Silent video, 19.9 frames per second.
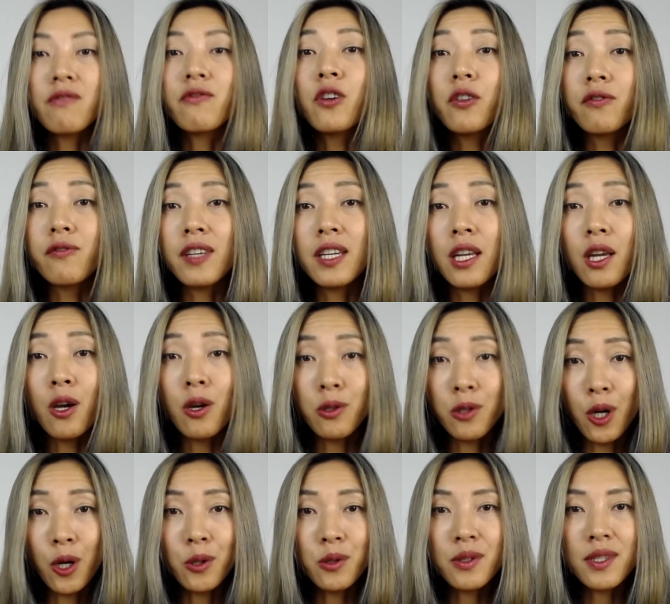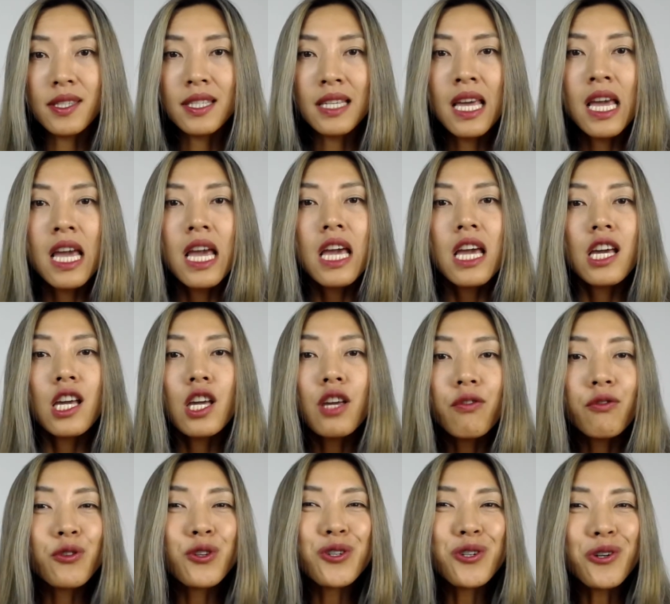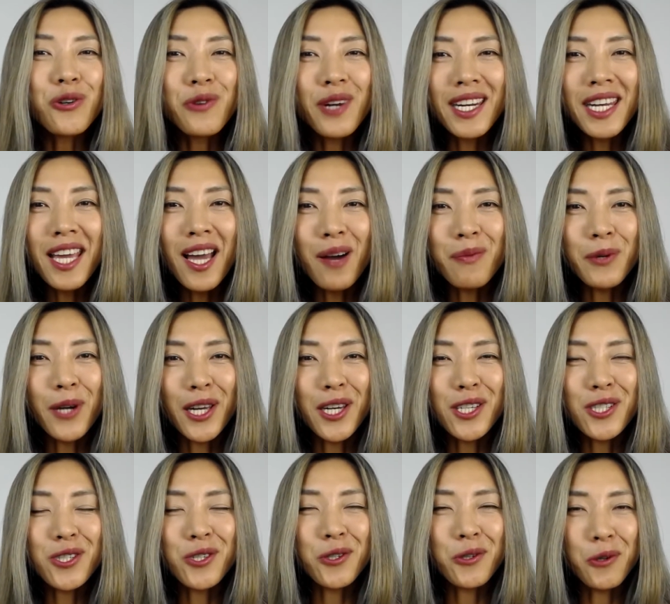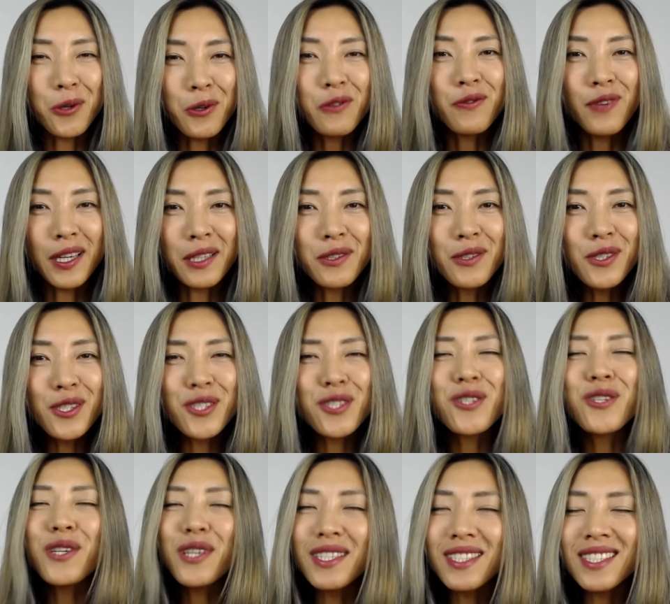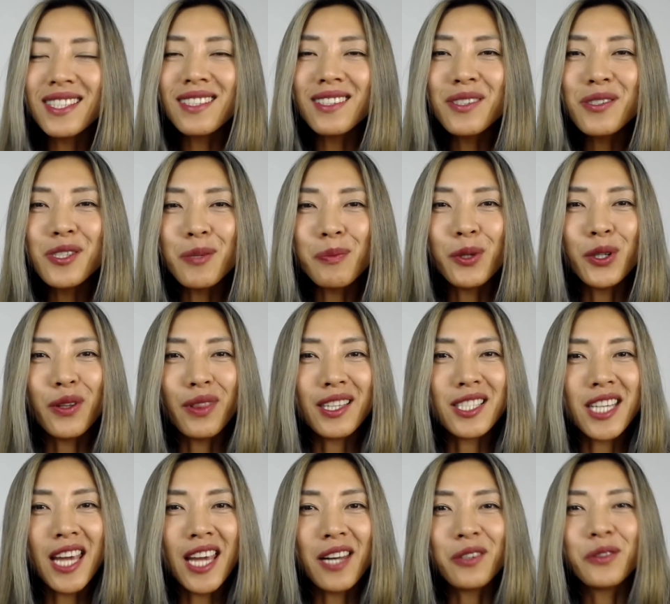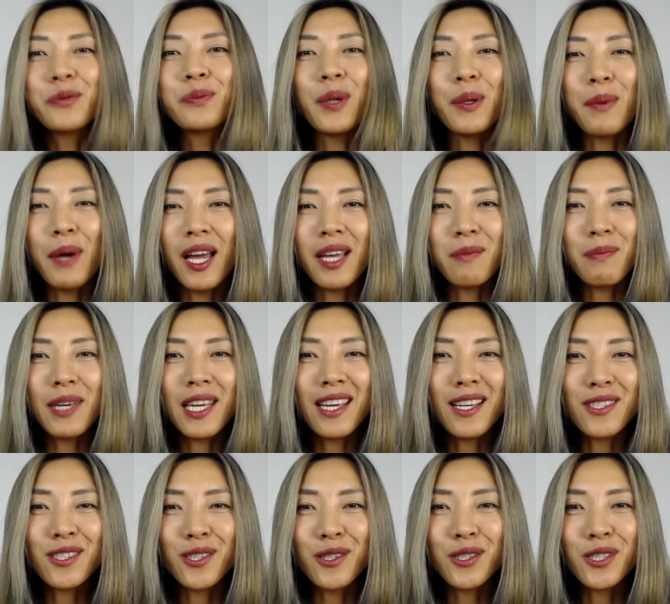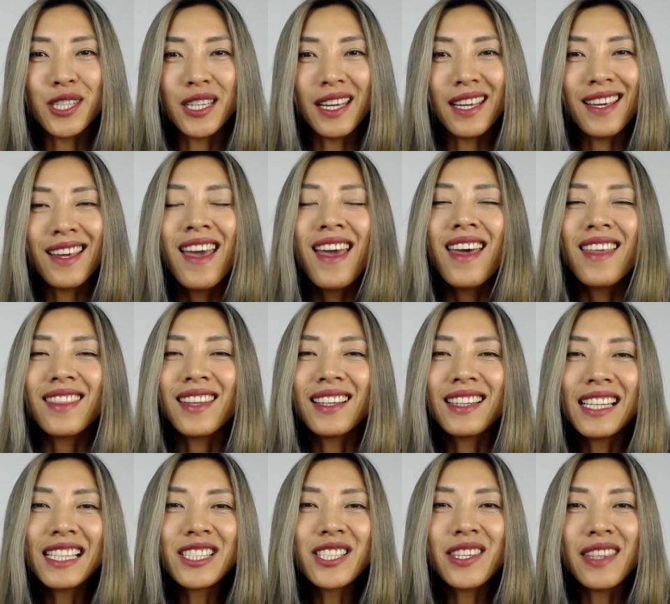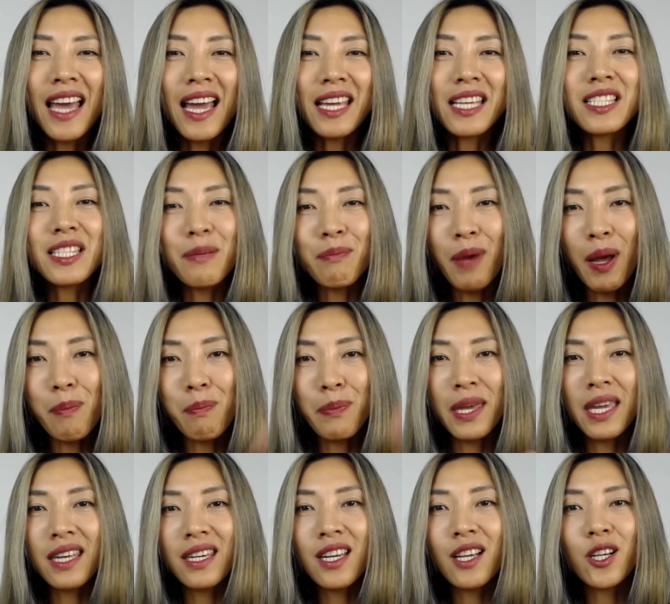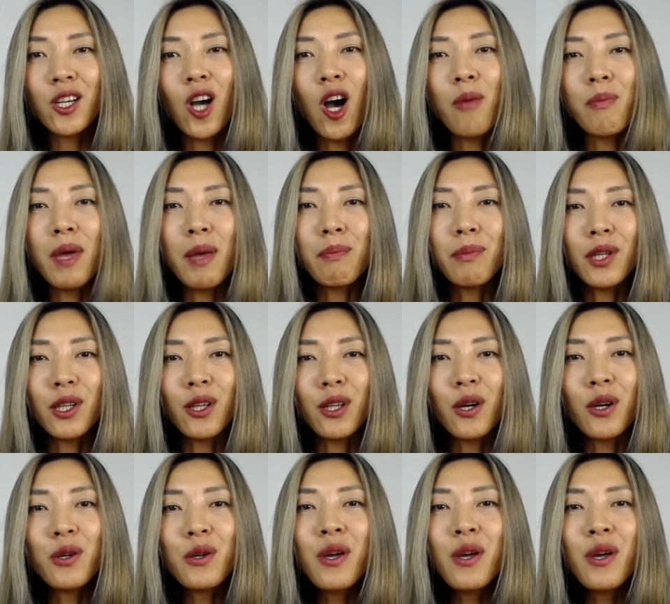for video notes. If you already upgraded to GrooveFunnels, you can still support the channel by buying me a sushi. The link to that is in my pinned comment below.